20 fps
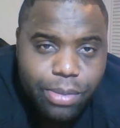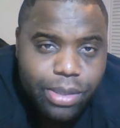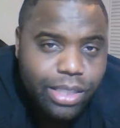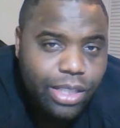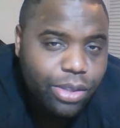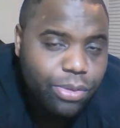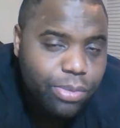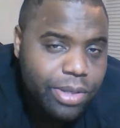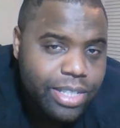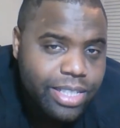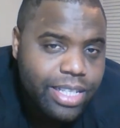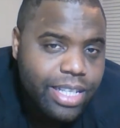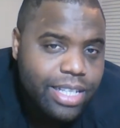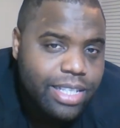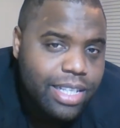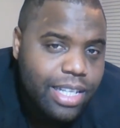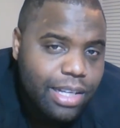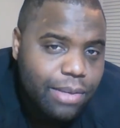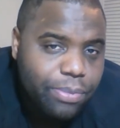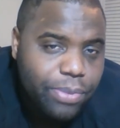but the
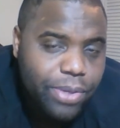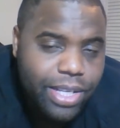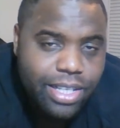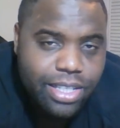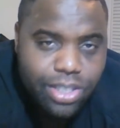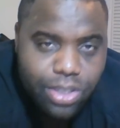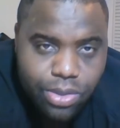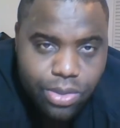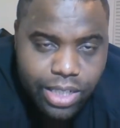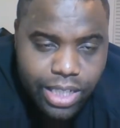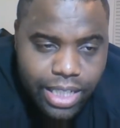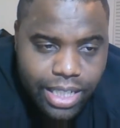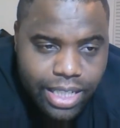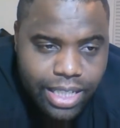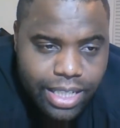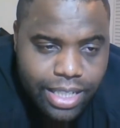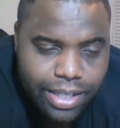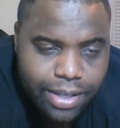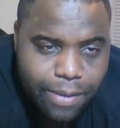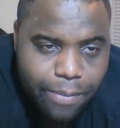360 and the PS3,
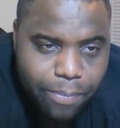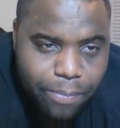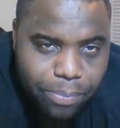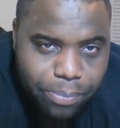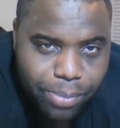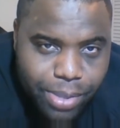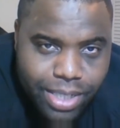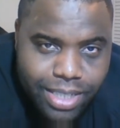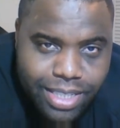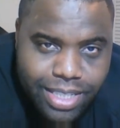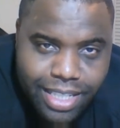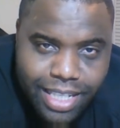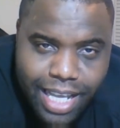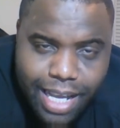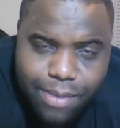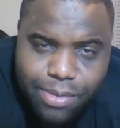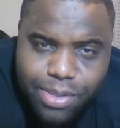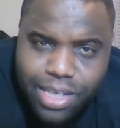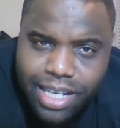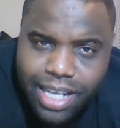but
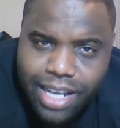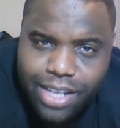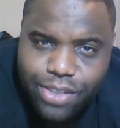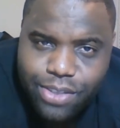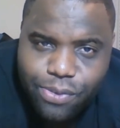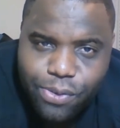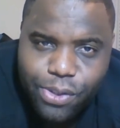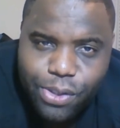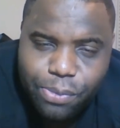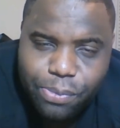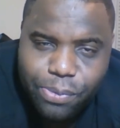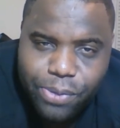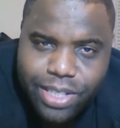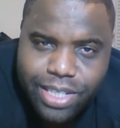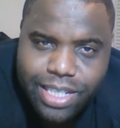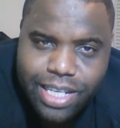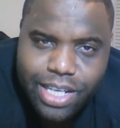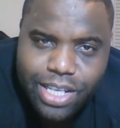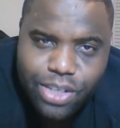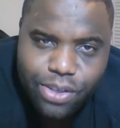today it was announced for the
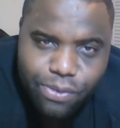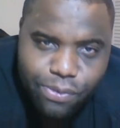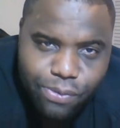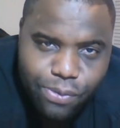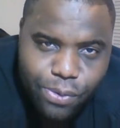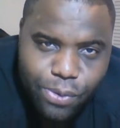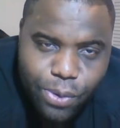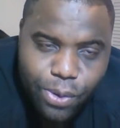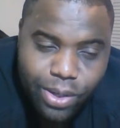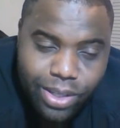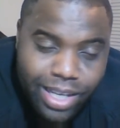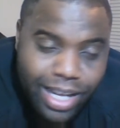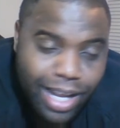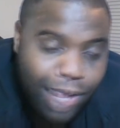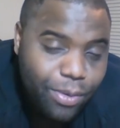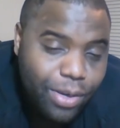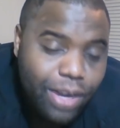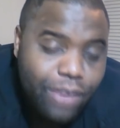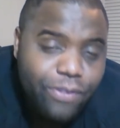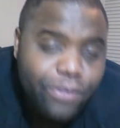PlayStation 4.
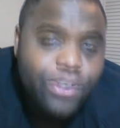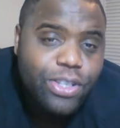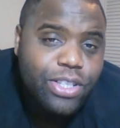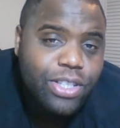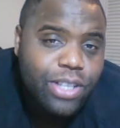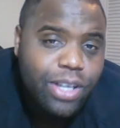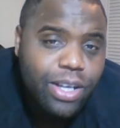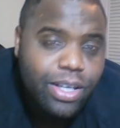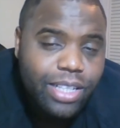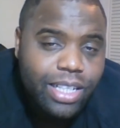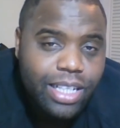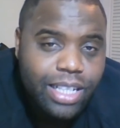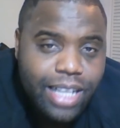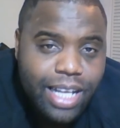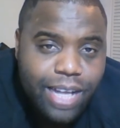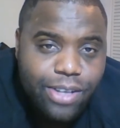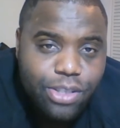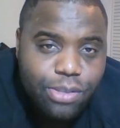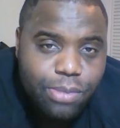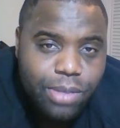Now, when I first saw the
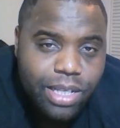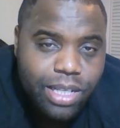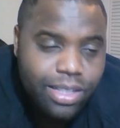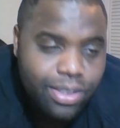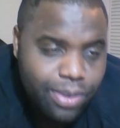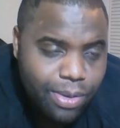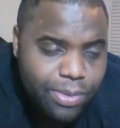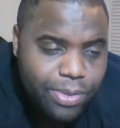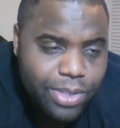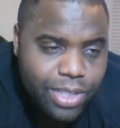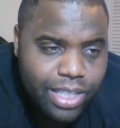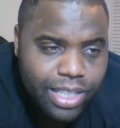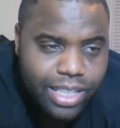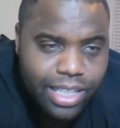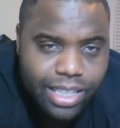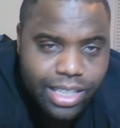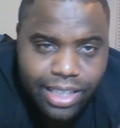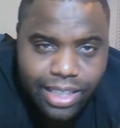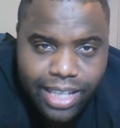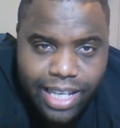announcement and I was
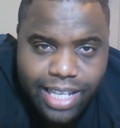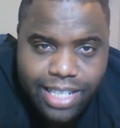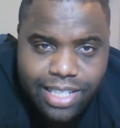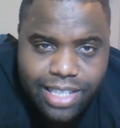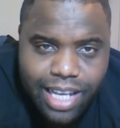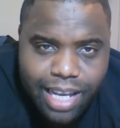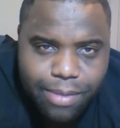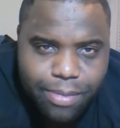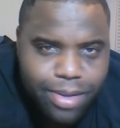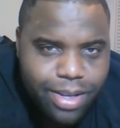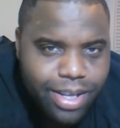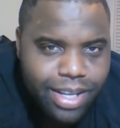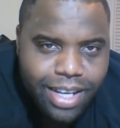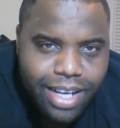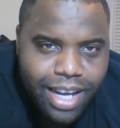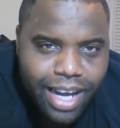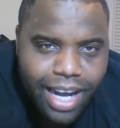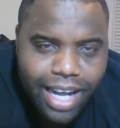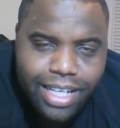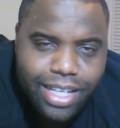looking at the landscape,
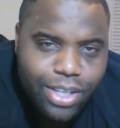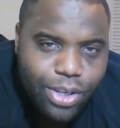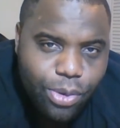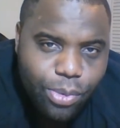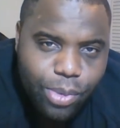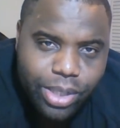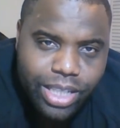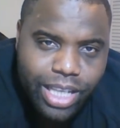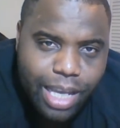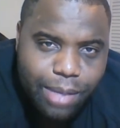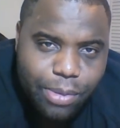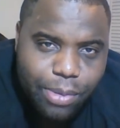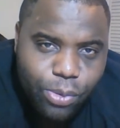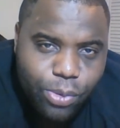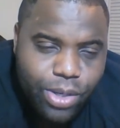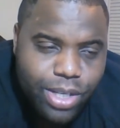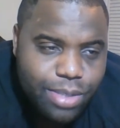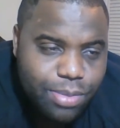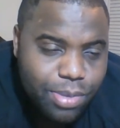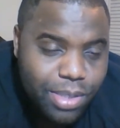I didn't know what game
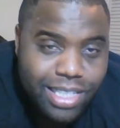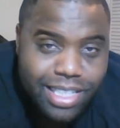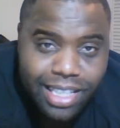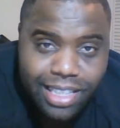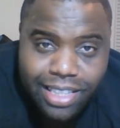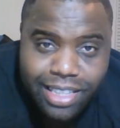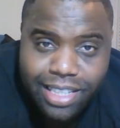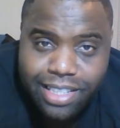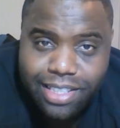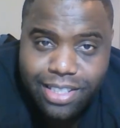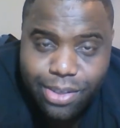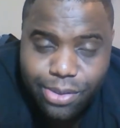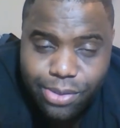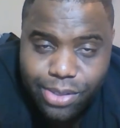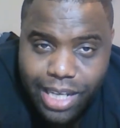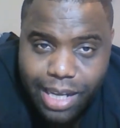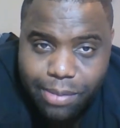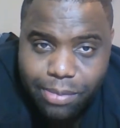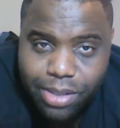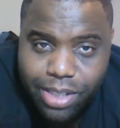it was because it looked so
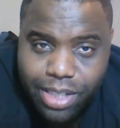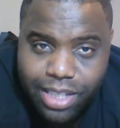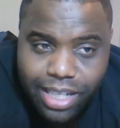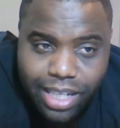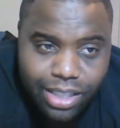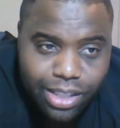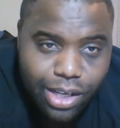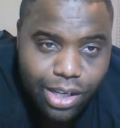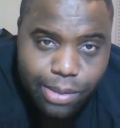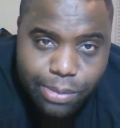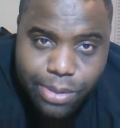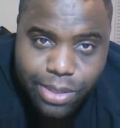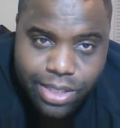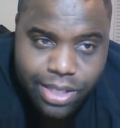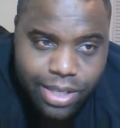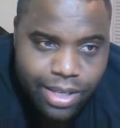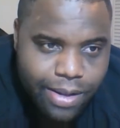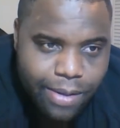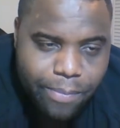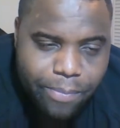damn good. I thought it was